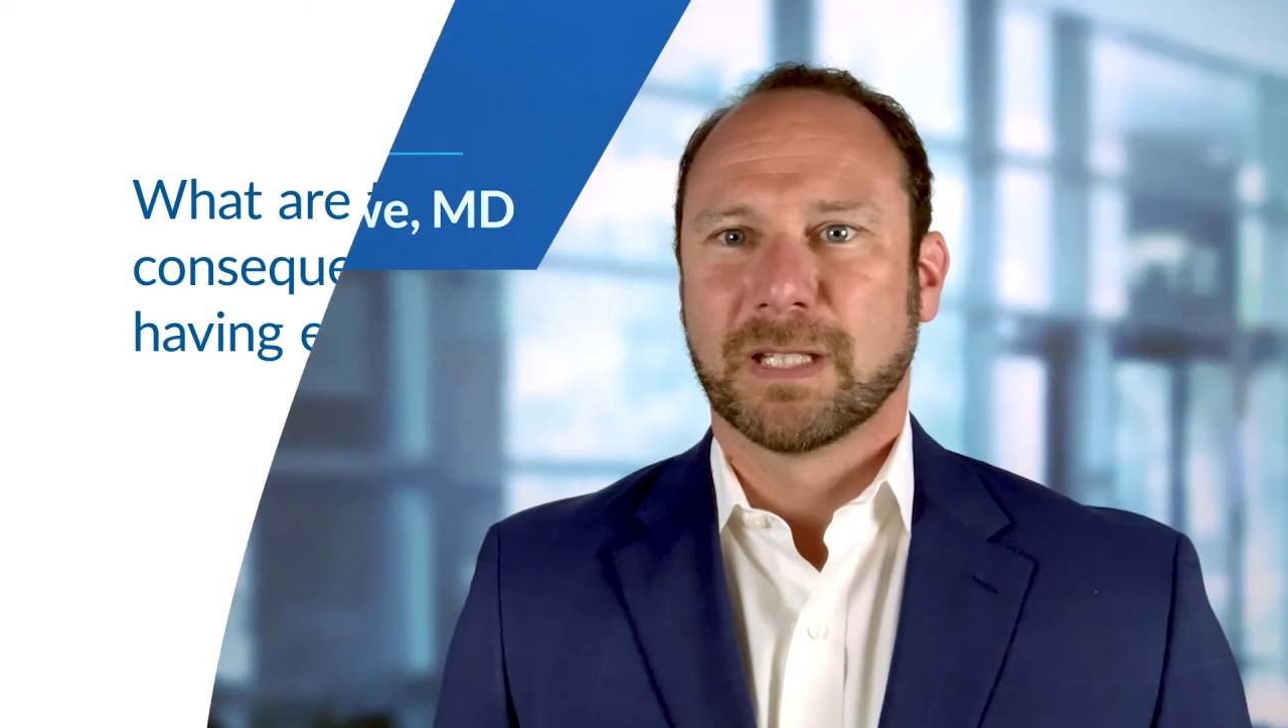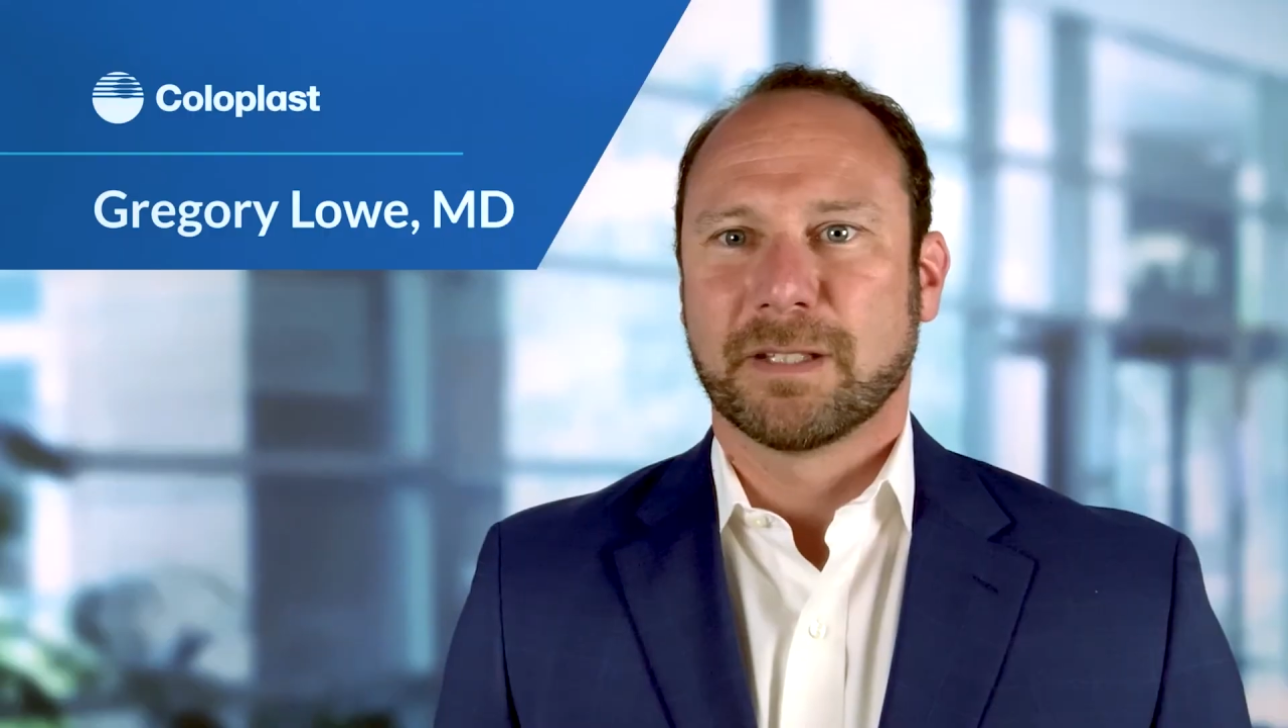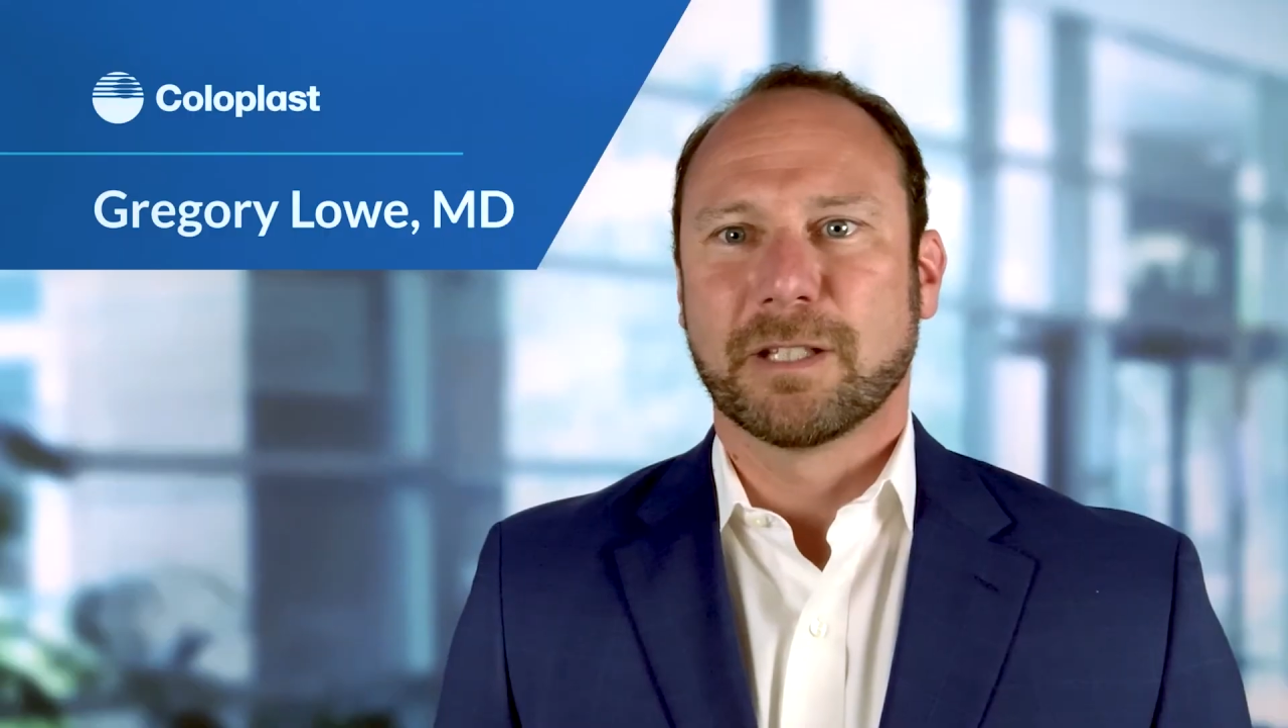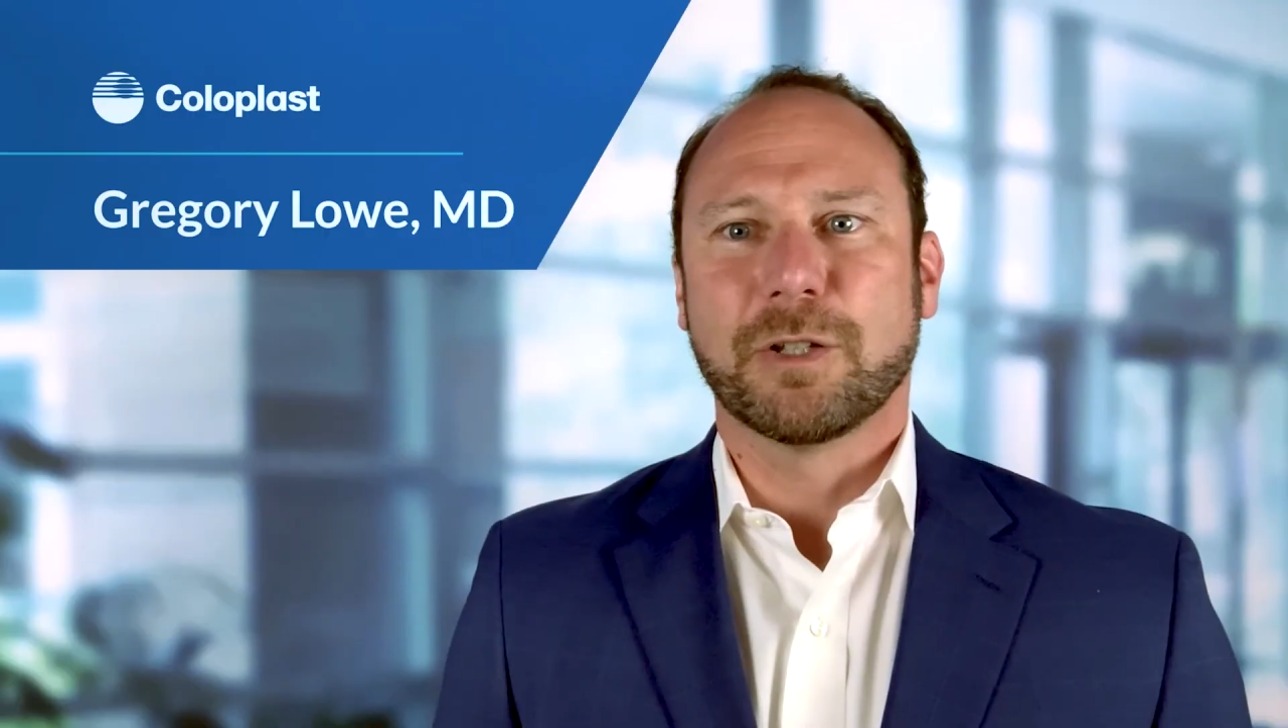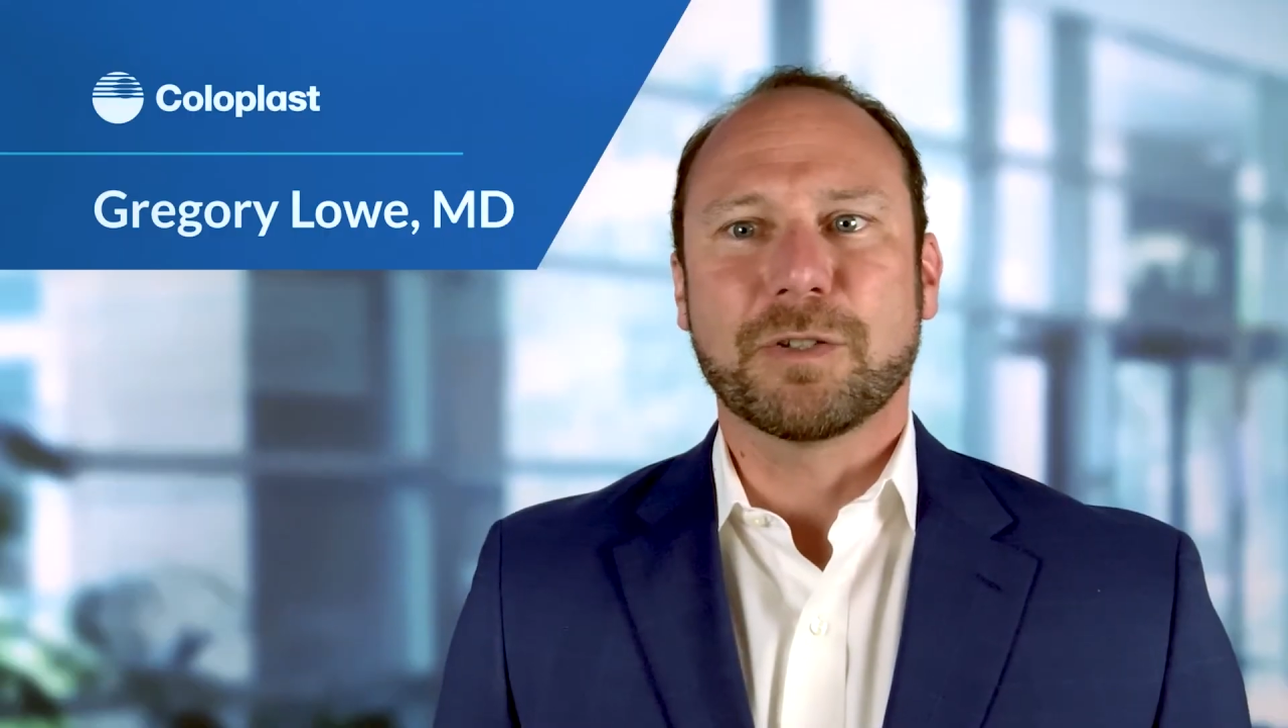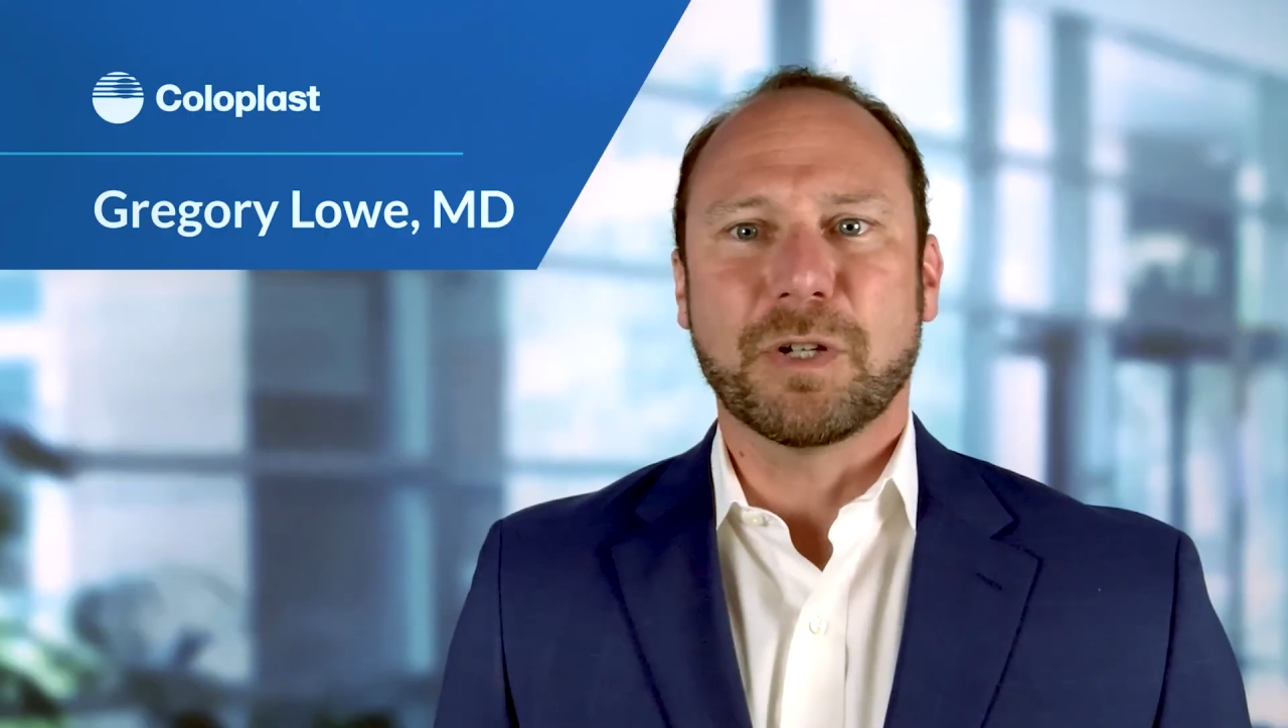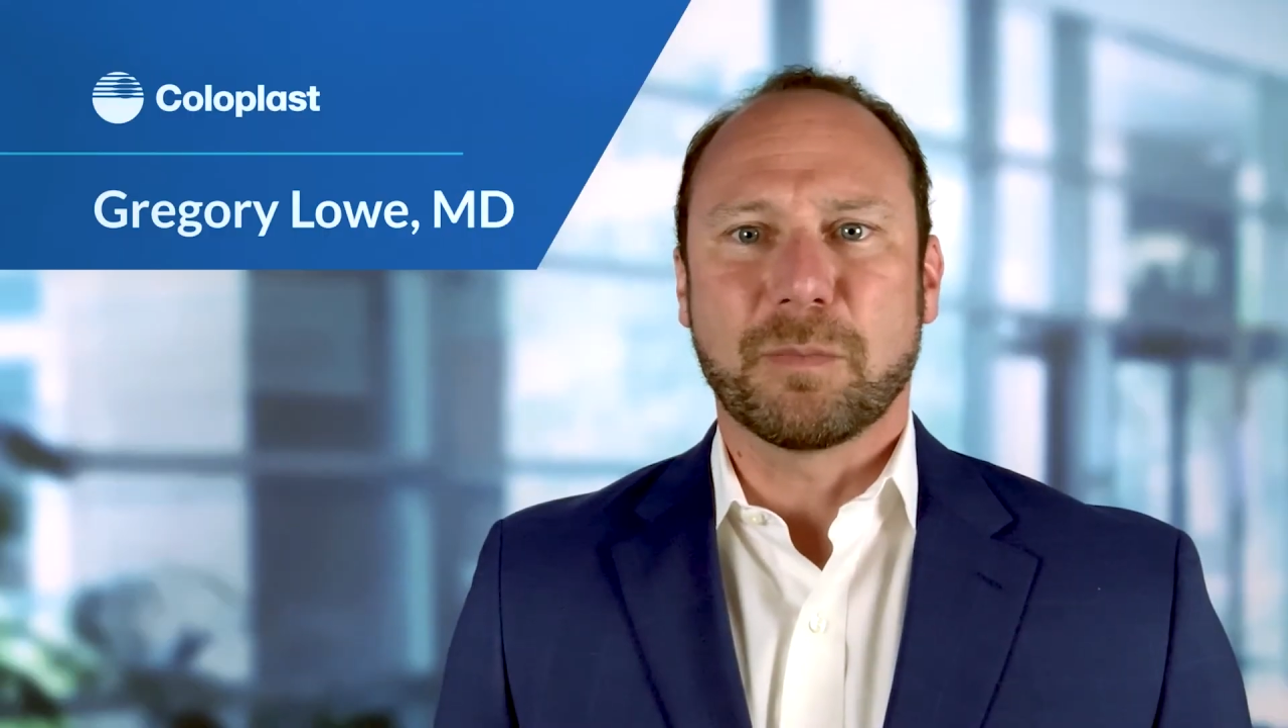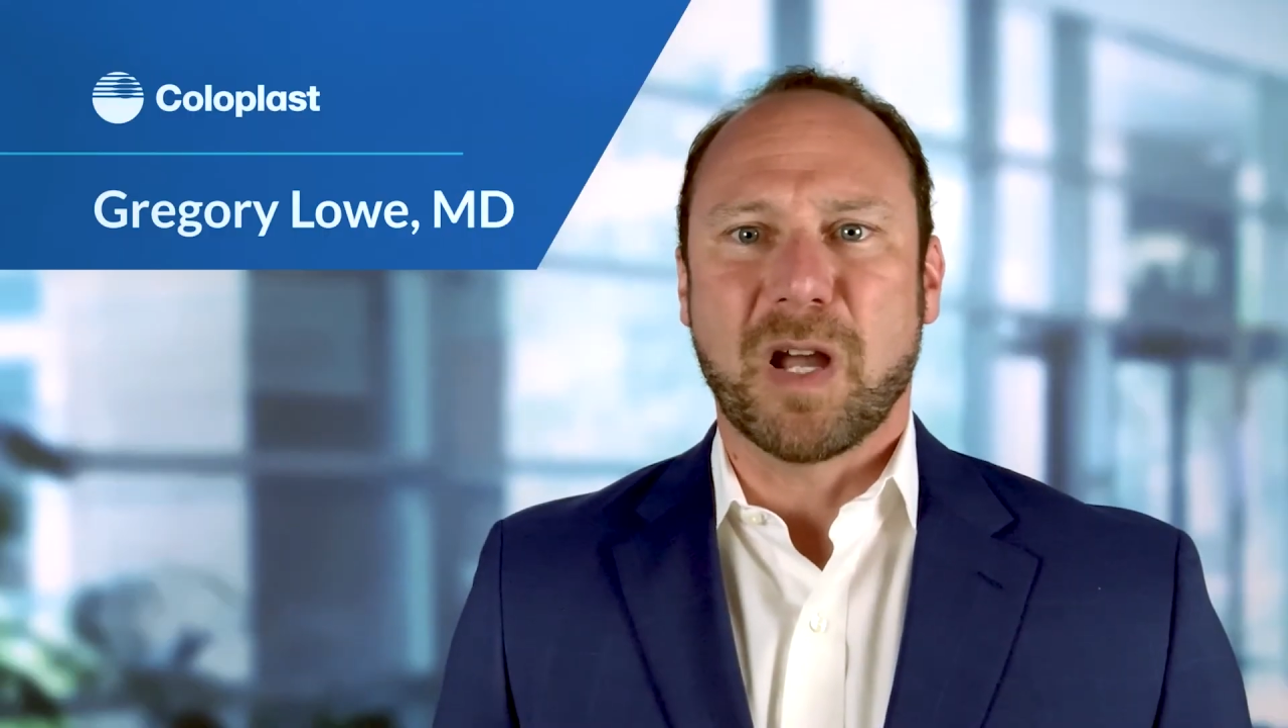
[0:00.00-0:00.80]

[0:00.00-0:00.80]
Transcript: The long-term